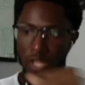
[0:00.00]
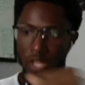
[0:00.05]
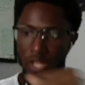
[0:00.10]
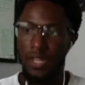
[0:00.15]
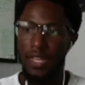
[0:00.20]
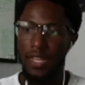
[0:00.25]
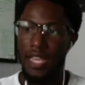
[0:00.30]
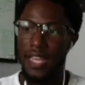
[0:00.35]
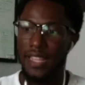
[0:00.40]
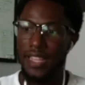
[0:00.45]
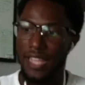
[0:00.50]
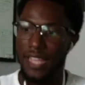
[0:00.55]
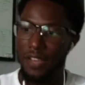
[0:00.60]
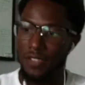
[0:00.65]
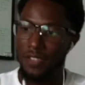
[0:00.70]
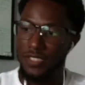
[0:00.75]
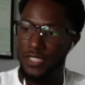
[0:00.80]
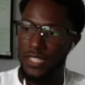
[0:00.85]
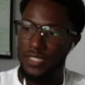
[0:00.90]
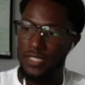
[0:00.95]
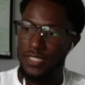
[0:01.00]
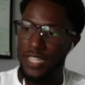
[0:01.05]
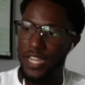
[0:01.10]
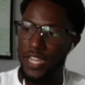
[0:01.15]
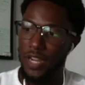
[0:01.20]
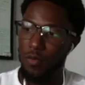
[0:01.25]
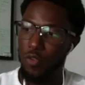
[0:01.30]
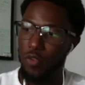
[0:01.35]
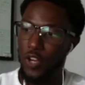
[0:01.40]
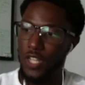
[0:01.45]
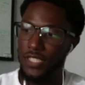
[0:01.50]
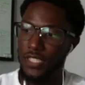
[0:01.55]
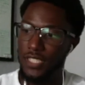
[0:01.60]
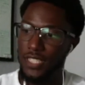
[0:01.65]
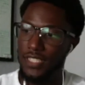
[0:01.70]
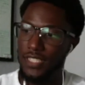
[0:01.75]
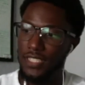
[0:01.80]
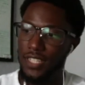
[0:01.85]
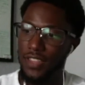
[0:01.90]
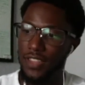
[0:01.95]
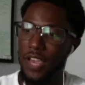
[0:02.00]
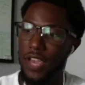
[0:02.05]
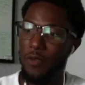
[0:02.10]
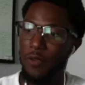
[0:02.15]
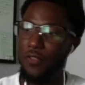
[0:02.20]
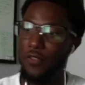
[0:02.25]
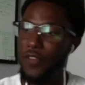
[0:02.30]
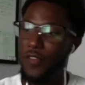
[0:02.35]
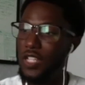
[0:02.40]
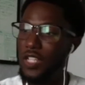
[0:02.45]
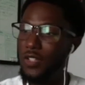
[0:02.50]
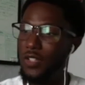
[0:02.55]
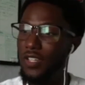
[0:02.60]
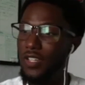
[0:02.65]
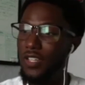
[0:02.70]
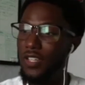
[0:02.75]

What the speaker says: And that was the entire process that we followed.